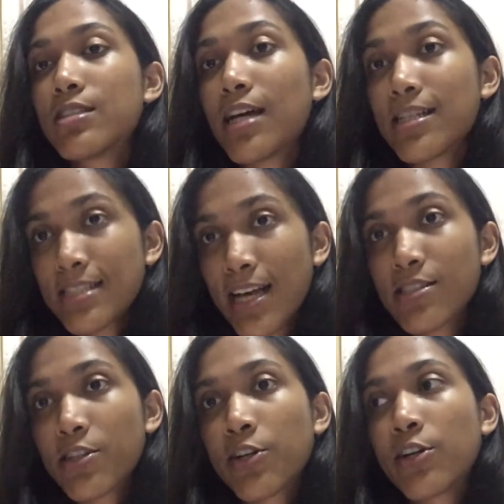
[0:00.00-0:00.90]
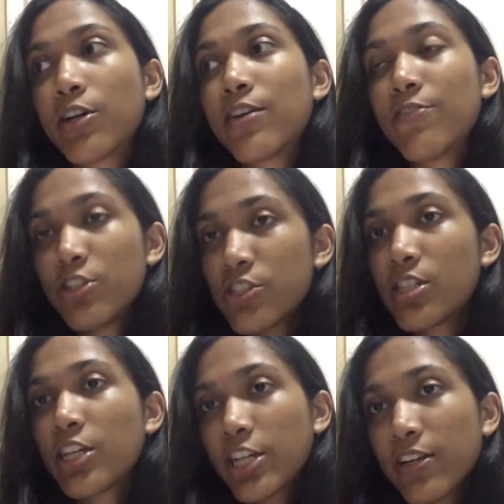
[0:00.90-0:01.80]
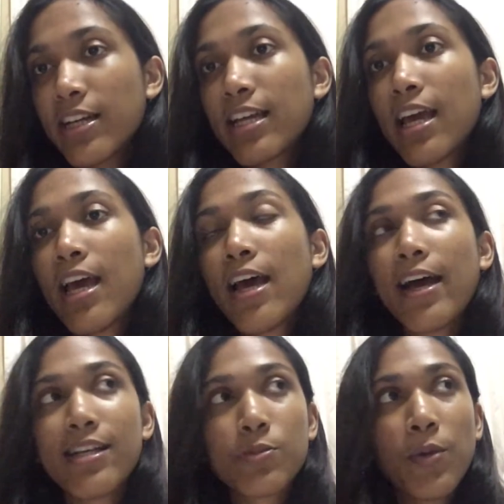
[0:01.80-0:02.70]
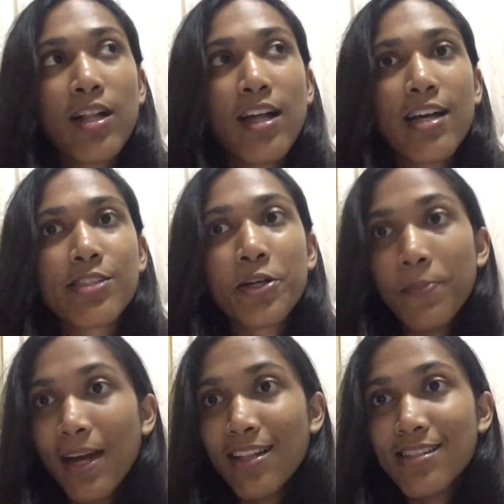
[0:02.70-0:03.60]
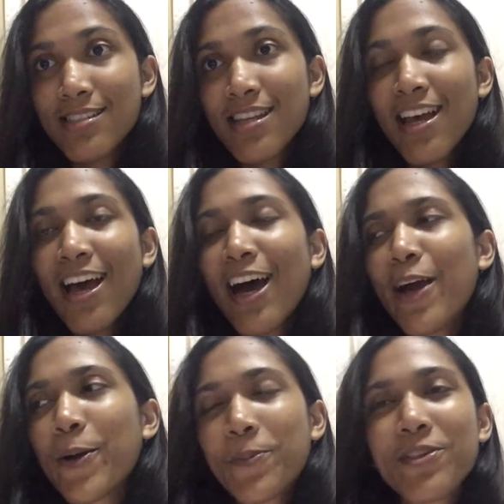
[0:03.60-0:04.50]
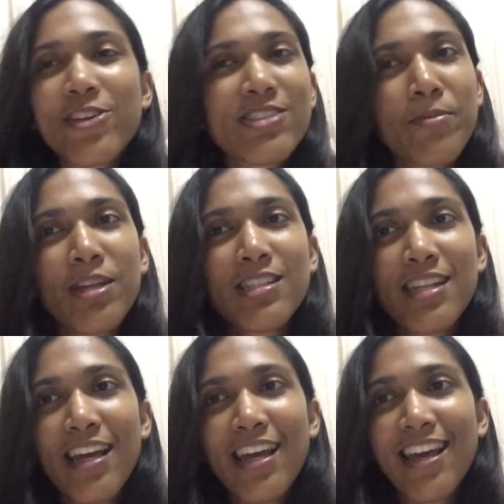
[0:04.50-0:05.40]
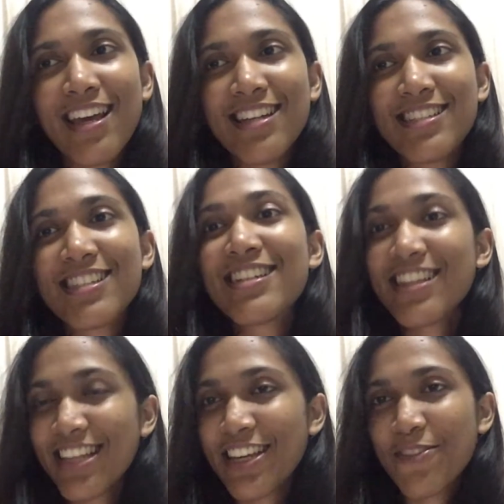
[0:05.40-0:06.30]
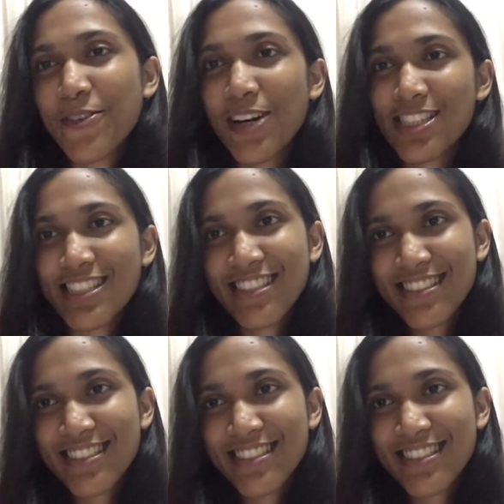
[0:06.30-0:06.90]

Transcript: assess her vision, hearing, as well as her balance. I hope you learned something today, and thank you for watching.